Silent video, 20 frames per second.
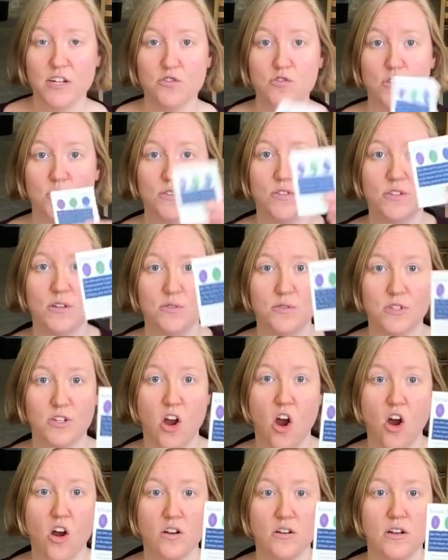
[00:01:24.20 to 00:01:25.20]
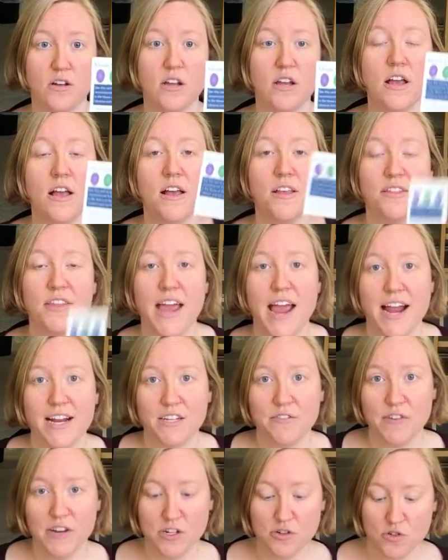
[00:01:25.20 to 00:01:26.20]
Truth Stones card. The
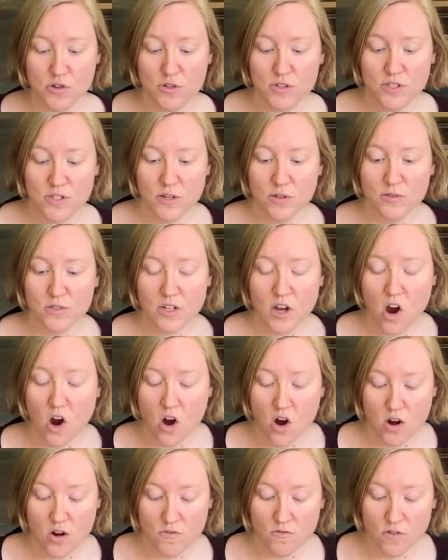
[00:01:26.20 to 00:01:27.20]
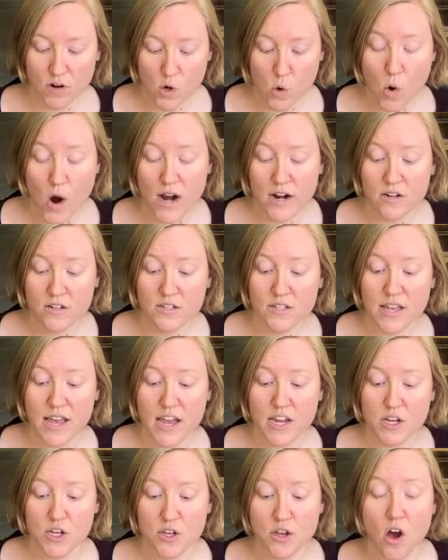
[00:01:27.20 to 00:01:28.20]
Activate Truth Stones card requires
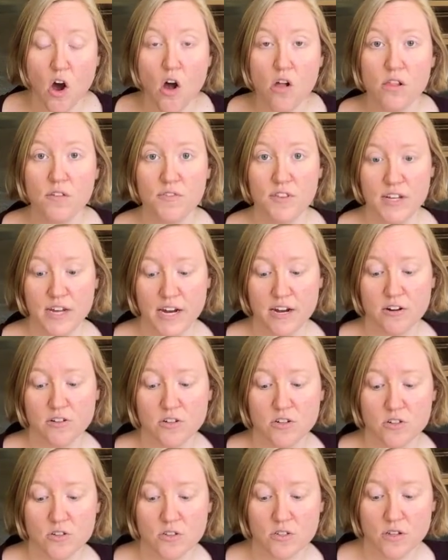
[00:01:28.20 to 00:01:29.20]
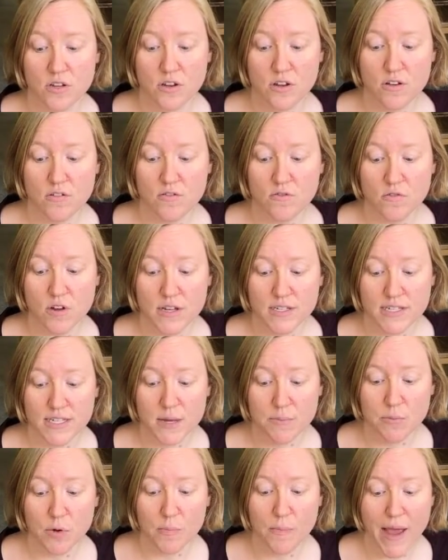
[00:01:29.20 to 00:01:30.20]
that all of the characters
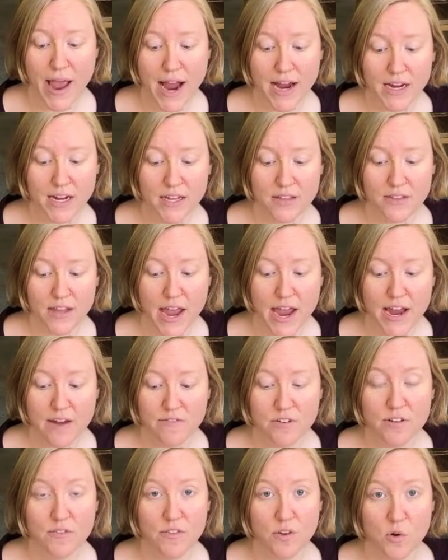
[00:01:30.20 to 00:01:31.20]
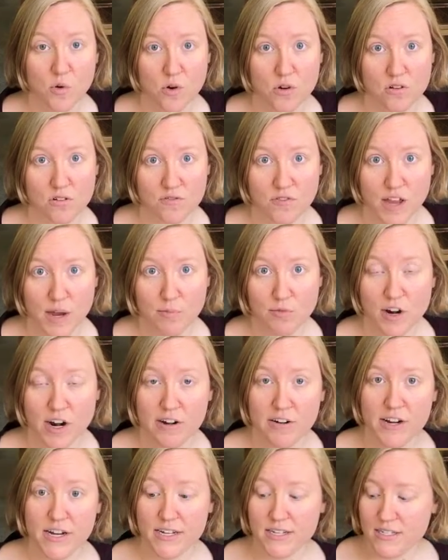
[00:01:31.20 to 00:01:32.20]
assemble back in the Haven of the Order of
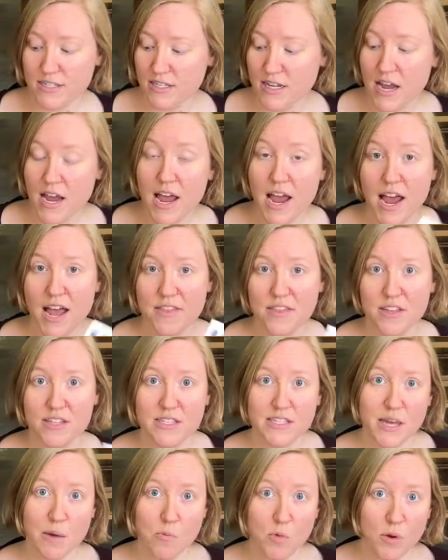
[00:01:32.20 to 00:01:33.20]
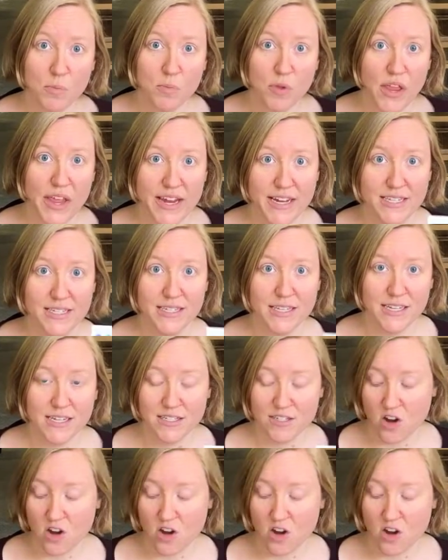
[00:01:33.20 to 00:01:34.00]
Librarius, and then someone plays this